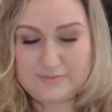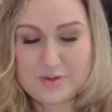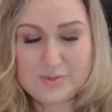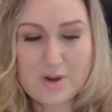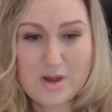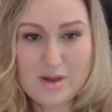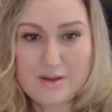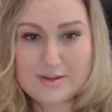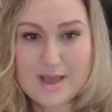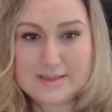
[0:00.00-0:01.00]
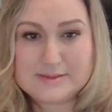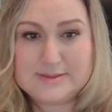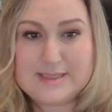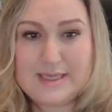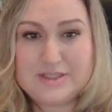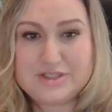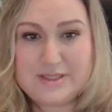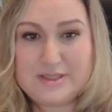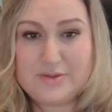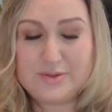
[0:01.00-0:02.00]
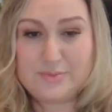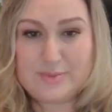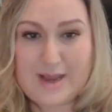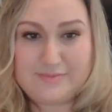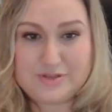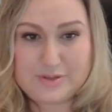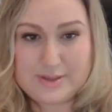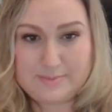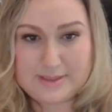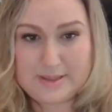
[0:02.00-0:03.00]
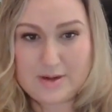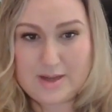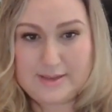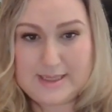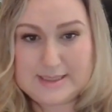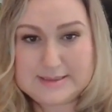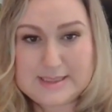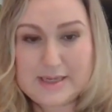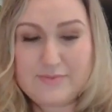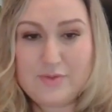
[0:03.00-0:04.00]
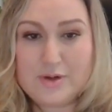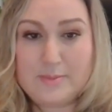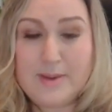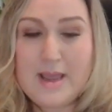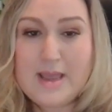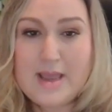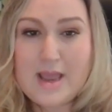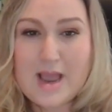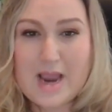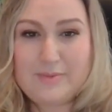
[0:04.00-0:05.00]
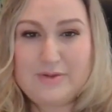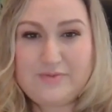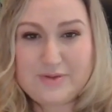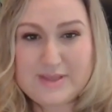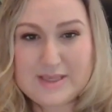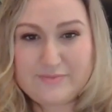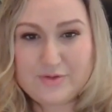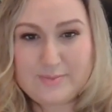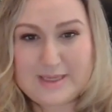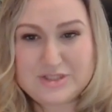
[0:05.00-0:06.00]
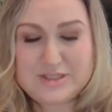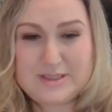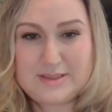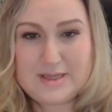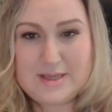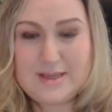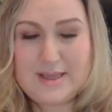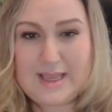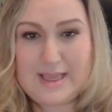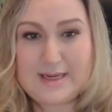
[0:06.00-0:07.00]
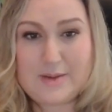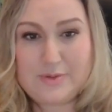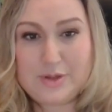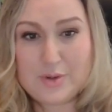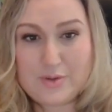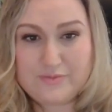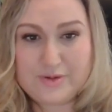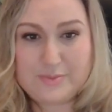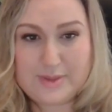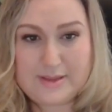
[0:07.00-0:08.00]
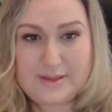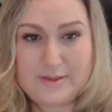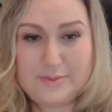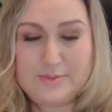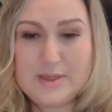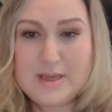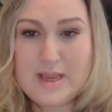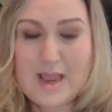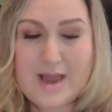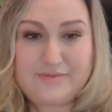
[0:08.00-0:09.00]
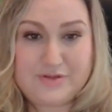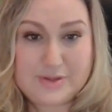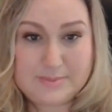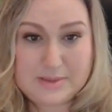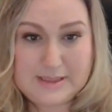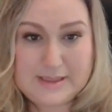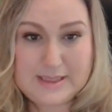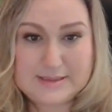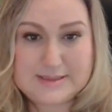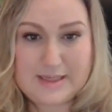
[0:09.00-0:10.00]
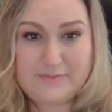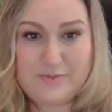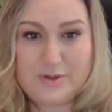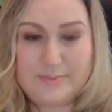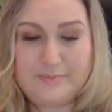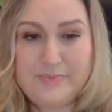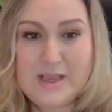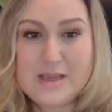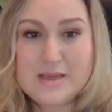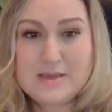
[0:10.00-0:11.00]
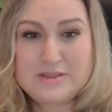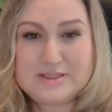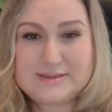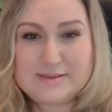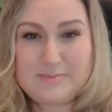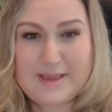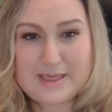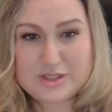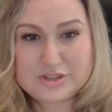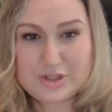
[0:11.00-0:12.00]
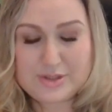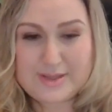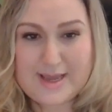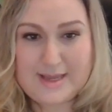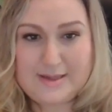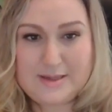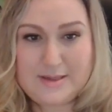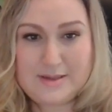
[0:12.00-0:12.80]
phone call, consultation, or after you complete our online intake form, I review the information and I would go over it with you after you complete the intake form, just making sure that